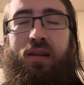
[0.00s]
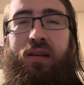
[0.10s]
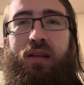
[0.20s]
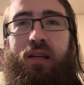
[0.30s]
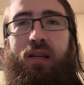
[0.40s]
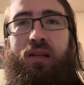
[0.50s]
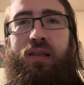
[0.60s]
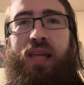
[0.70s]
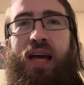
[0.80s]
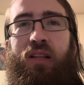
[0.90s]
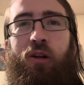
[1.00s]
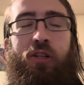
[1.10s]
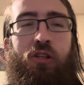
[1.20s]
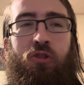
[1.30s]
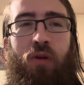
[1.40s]
That little
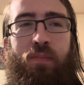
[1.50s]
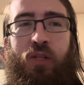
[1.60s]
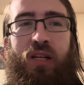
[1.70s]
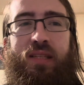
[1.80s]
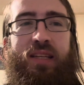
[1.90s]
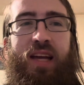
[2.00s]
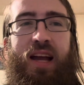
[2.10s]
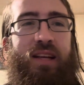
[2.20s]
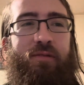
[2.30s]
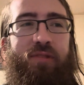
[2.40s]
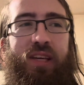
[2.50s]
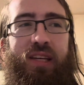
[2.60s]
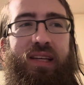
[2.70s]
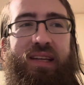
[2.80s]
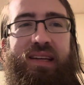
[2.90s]
description is kind of
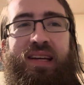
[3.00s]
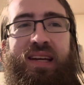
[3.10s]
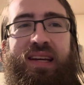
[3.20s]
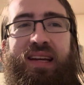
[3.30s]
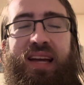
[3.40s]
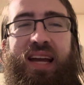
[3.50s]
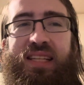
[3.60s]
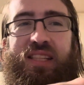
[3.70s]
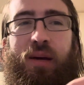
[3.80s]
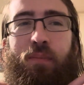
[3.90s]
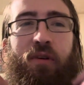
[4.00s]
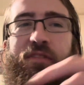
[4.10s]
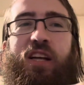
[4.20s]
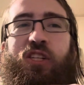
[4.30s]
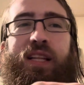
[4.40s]
it's the
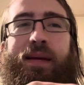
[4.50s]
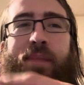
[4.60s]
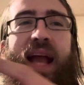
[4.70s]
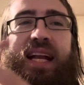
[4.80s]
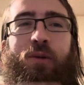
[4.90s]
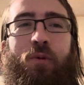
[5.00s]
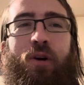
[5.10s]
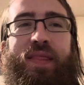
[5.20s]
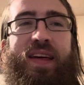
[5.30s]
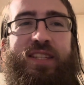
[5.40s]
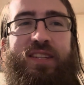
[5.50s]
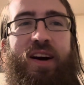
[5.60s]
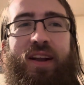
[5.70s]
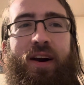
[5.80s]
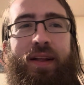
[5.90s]
professionally painted one that's
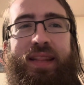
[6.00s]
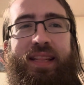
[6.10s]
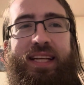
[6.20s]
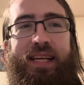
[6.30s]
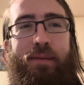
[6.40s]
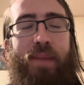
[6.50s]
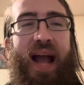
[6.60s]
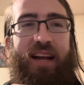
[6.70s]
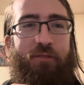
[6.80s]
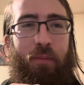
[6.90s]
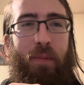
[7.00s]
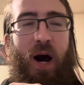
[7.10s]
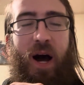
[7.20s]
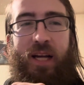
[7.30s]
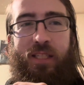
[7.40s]
done on the back of the
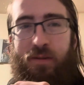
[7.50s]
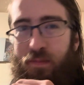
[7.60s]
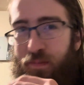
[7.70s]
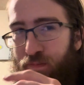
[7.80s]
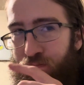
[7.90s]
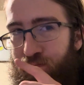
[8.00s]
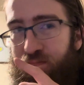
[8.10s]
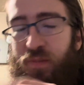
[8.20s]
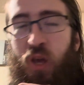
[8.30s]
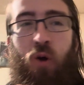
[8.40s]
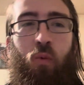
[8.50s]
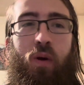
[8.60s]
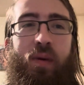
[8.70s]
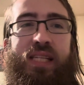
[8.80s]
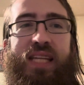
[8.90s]
box.
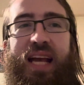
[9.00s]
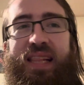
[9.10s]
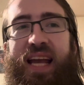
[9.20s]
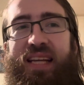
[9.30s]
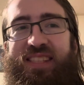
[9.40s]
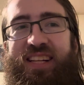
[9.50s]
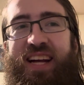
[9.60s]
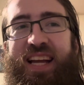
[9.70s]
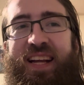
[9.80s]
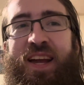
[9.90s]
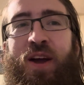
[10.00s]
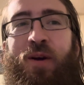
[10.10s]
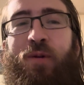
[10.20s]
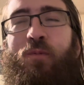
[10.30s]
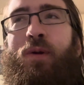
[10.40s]
When we say things like,
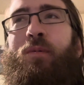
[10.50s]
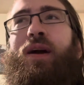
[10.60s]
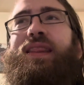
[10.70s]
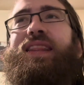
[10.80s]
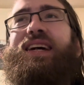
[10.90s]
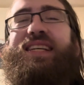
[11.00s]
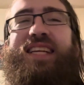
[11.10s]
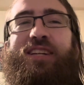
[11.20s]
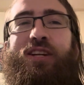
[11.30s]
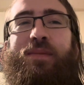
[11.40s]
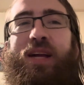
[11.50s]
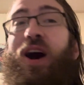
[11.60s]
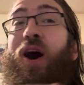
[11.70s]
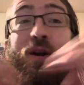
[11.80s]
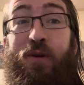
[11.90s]
we want the session to be
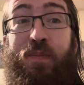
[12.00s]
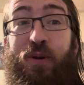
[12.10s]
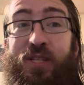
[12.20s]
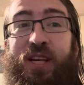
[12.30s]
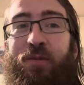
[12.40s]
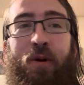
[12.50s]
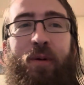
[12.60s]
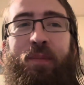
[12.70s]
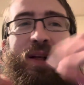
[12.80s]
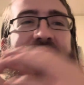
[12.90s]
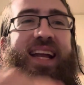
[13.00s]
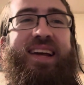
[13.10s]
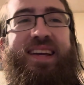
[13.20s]
100% role played,